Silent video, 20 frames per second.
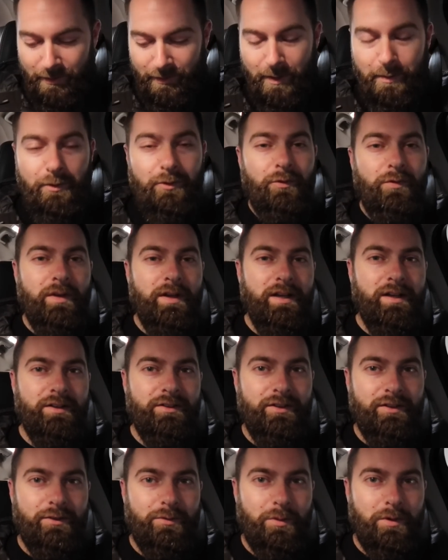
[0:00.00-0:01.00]
Seems fitting
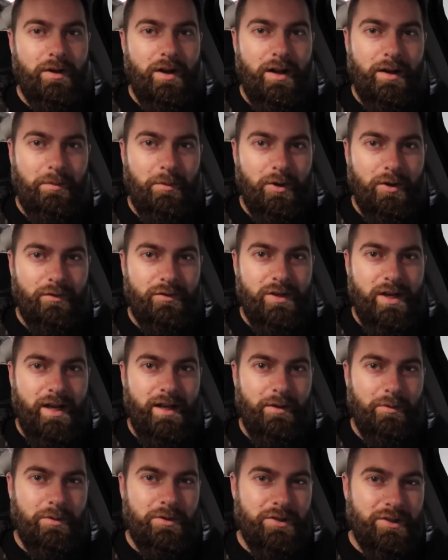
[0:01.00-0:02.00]
since we're an automotive
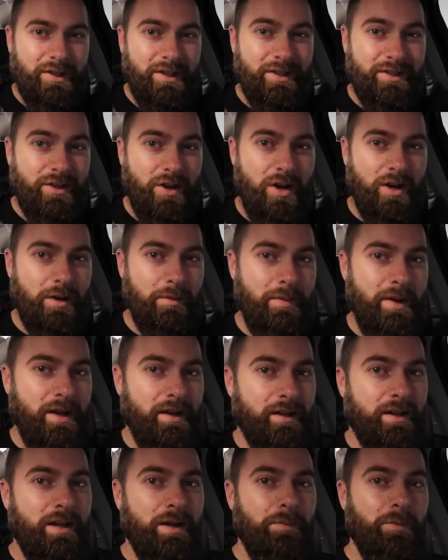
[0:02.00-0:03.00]
channel. We're just gonna talk
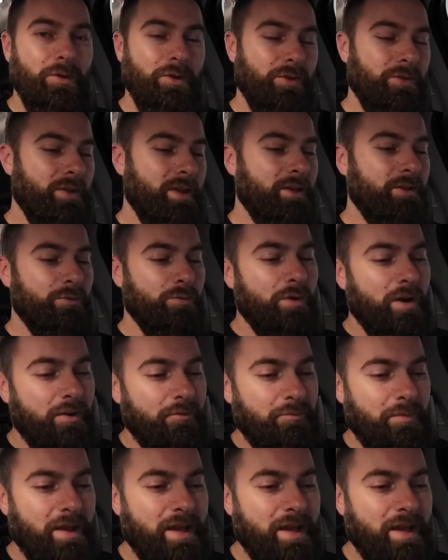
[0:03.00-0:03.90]
about a couple of things, where I've